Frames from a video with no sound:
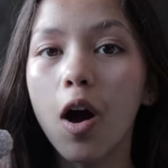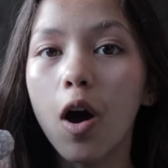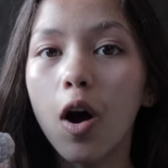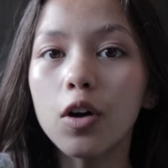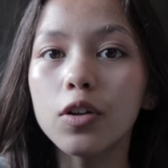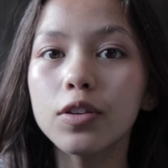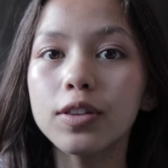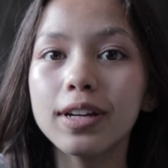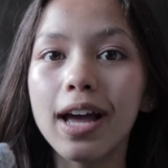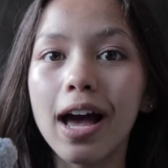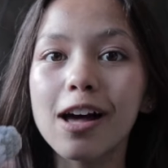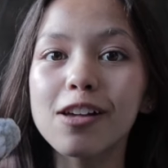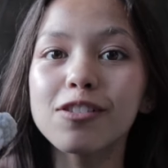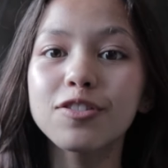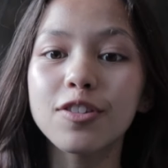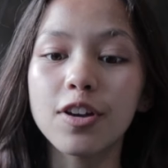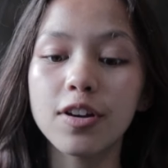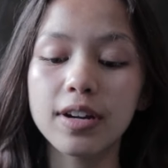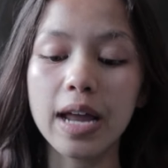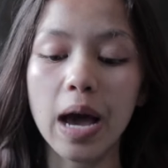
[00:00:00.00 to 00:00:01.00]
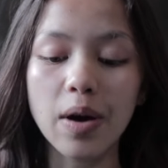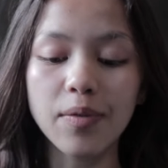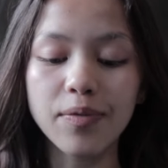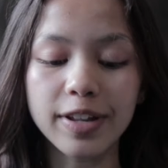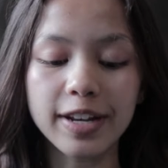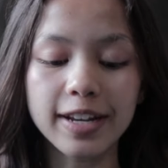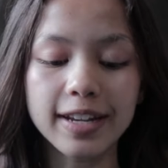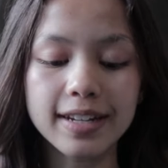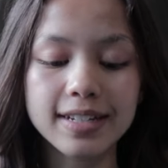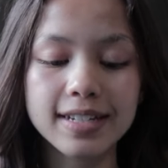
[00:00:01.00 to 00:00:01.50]
All the cows are now
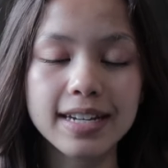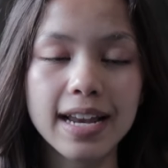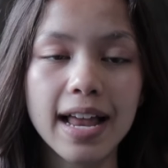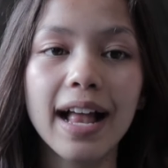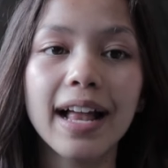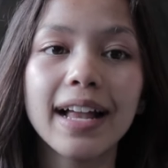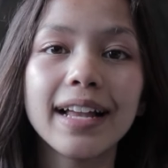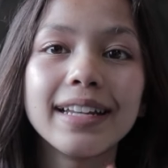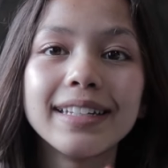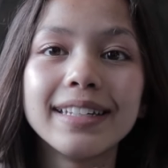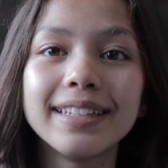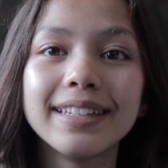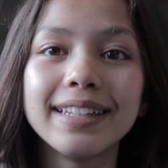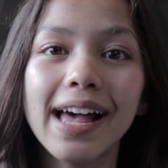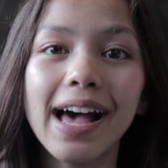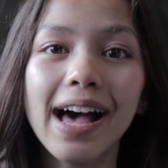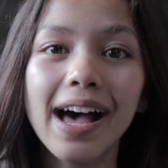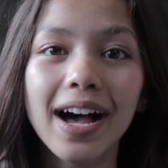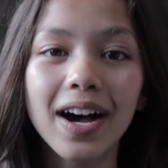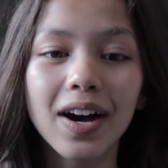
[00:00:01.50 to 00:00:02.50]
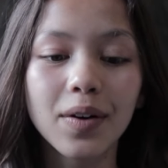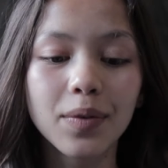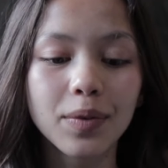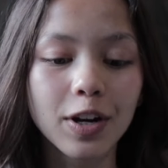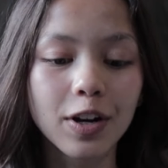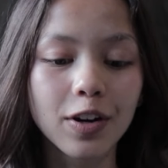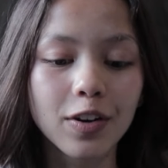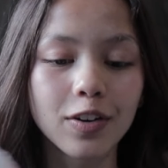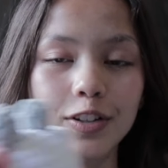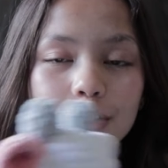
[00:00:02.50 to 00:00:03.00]
finished, and now
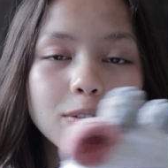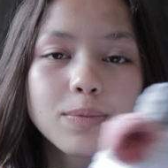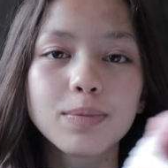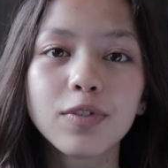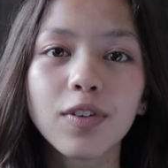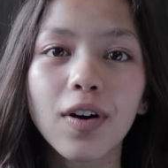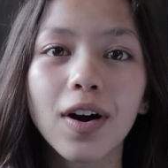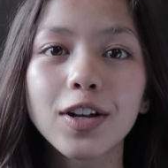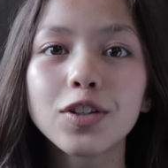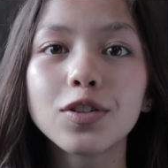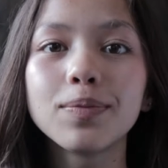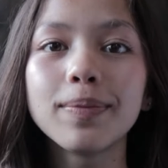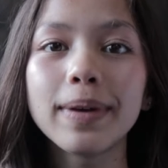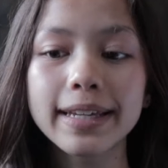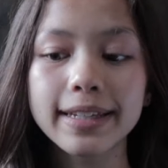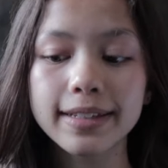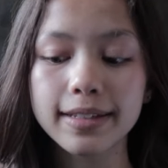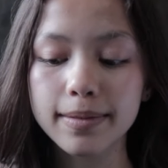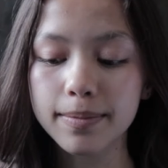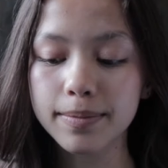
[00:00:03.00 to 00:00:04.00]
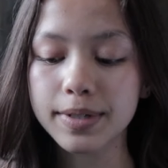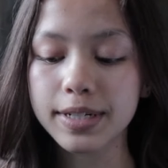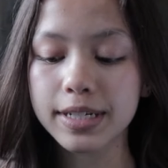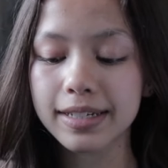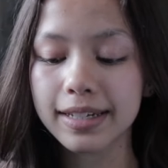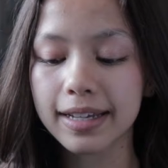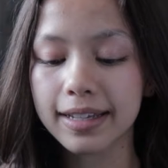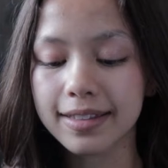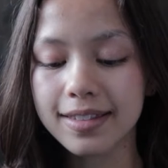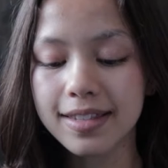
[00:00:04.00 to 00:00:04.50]
we are going to move on to making some
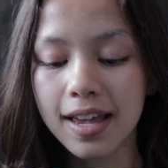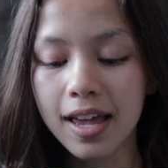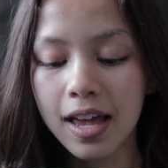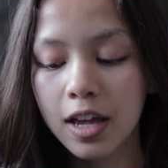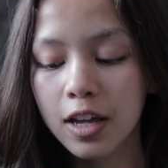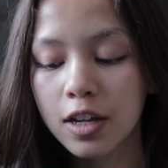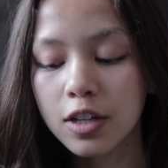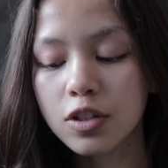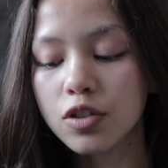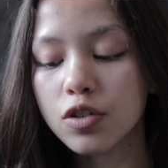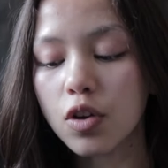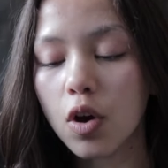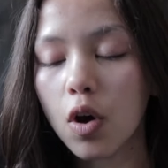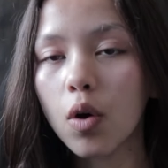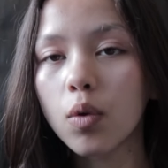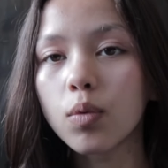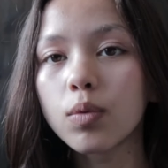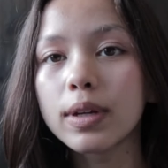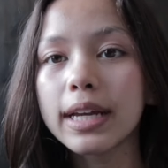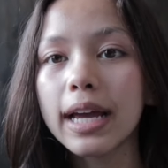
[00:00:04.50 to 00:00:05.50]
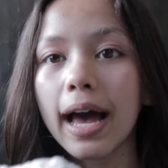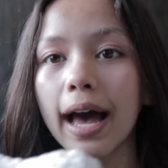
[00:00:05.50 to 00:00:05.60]
chickens. So we